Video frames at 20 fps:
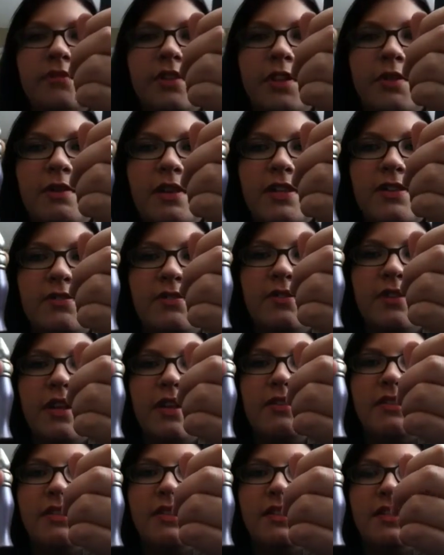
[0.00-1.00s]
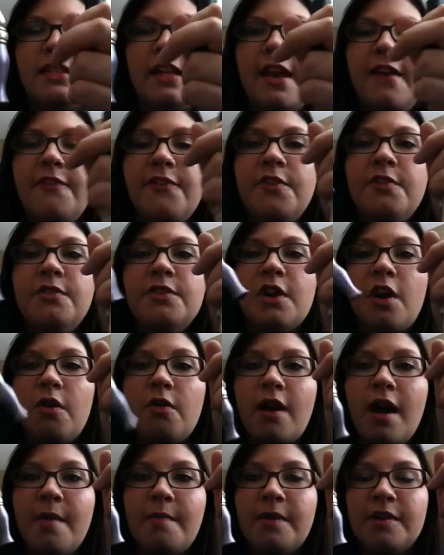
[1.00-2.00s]
US fluid ounces. If you
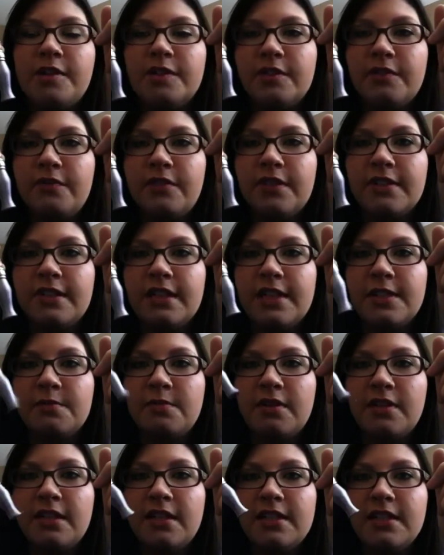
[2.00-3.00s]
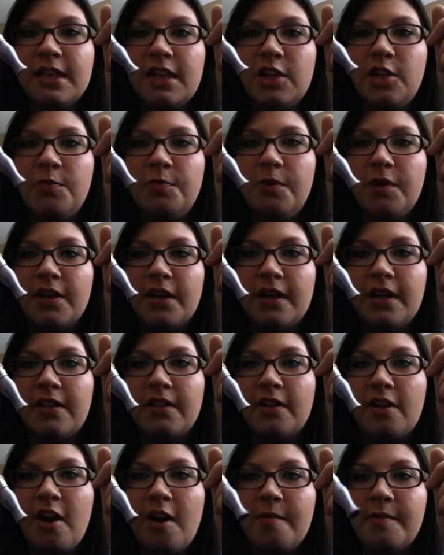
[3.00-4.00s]
know how much the full-size one is, can you put it in
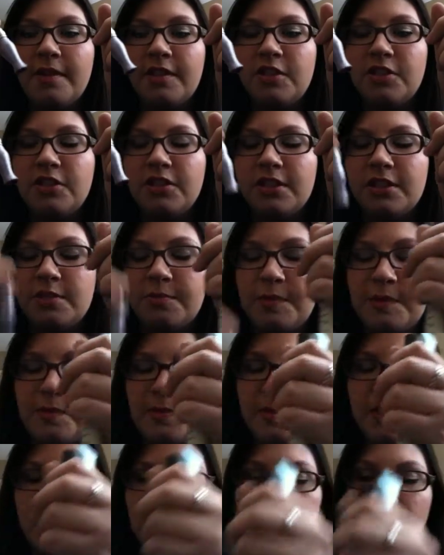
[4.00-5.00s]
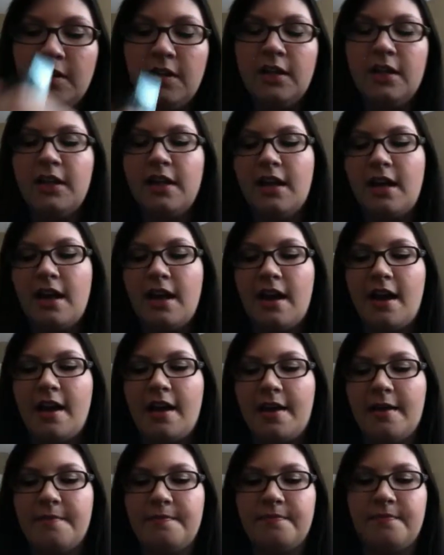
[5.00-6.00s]
the comments just so people know?
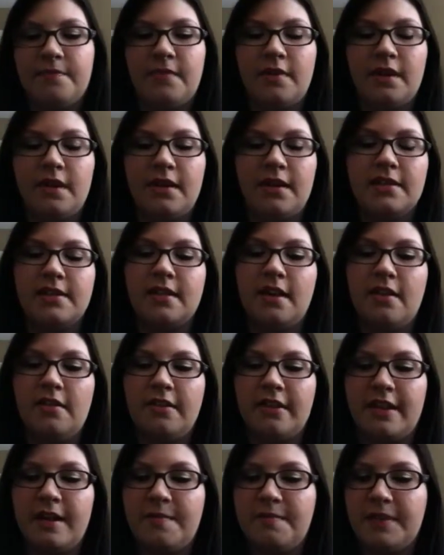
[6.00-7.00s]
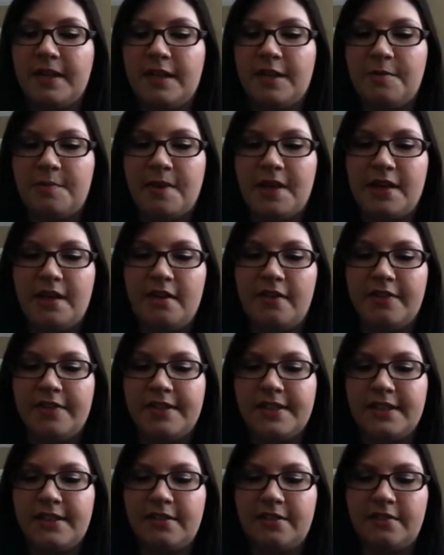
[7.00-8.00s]
Because I'll look it up later, but
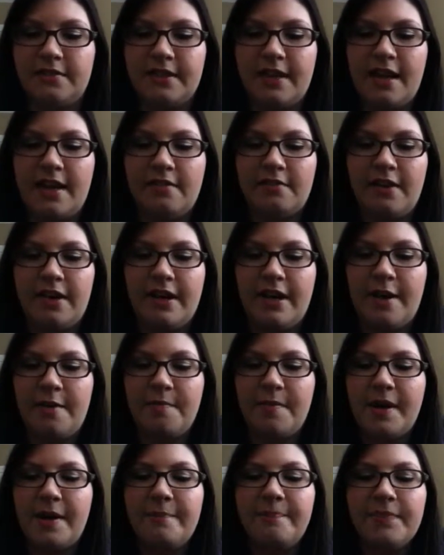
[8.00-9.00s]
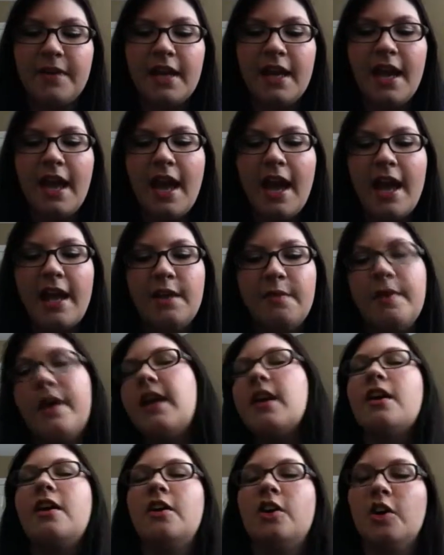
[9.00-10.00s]
obviously can't right now. But
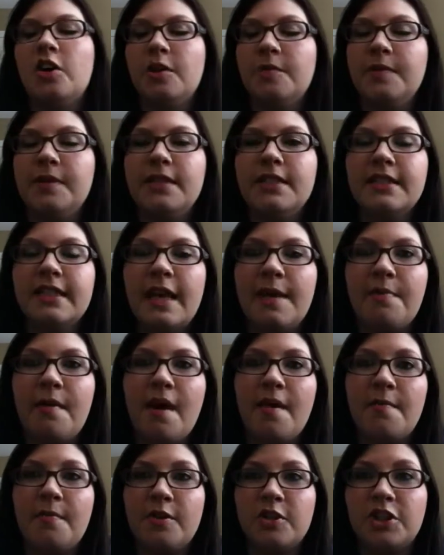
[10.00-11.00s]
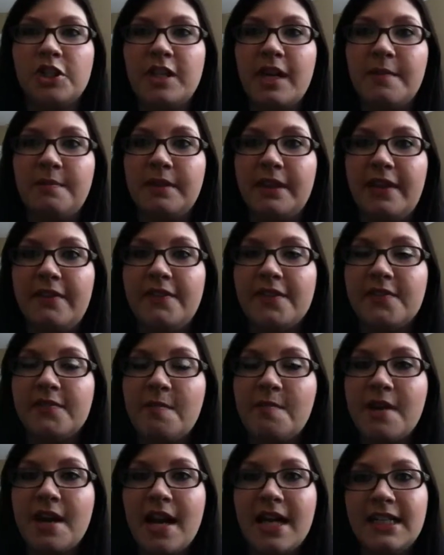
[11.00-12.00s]
anyway, Urban Decay Primer Potion, I believe, is
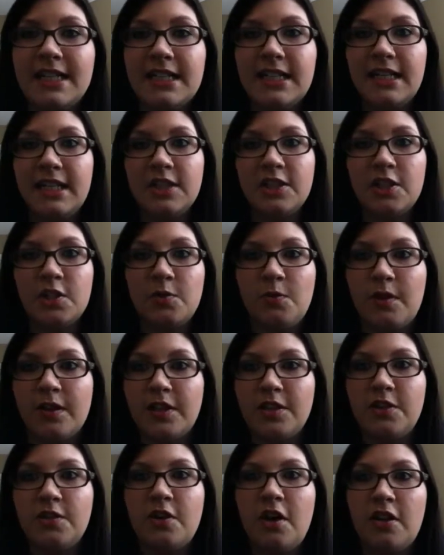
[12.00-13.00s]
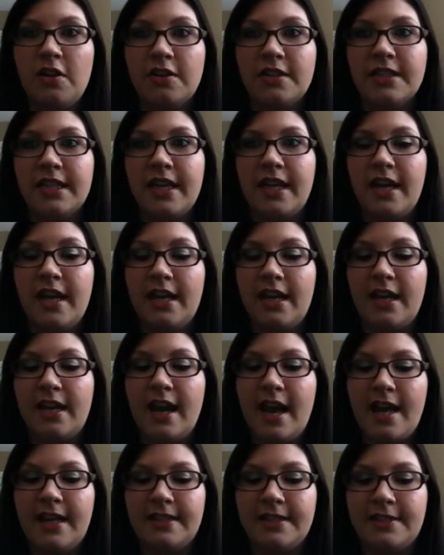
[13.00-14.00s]
from $19 to $22 Canadian
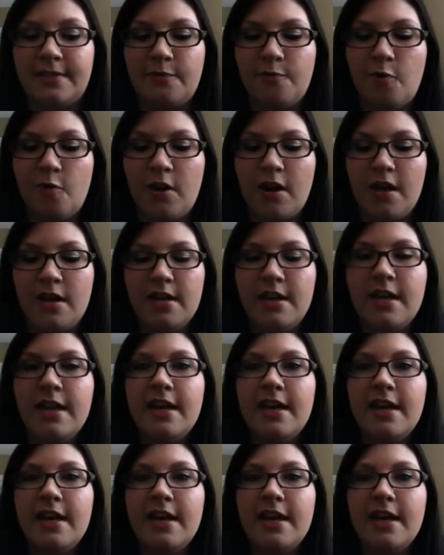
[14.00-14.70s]
at Sephora.